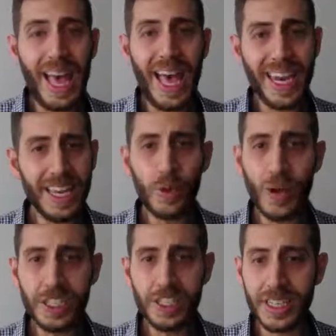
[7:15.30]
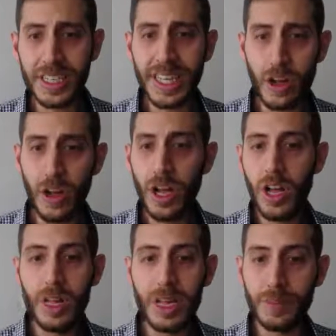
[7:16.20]
Any questions at
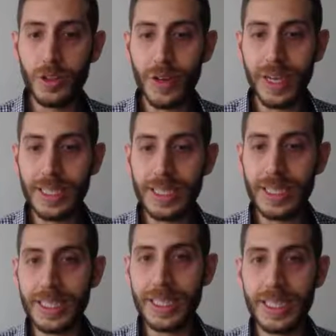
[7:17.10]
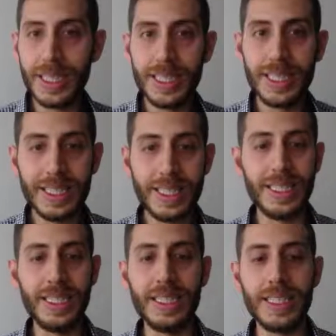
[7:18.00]
all? I'm trying to
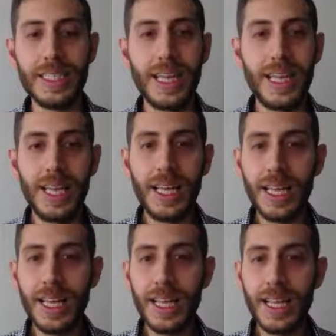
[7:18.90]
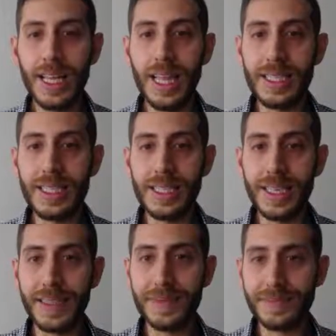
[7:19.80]
see. Let's see.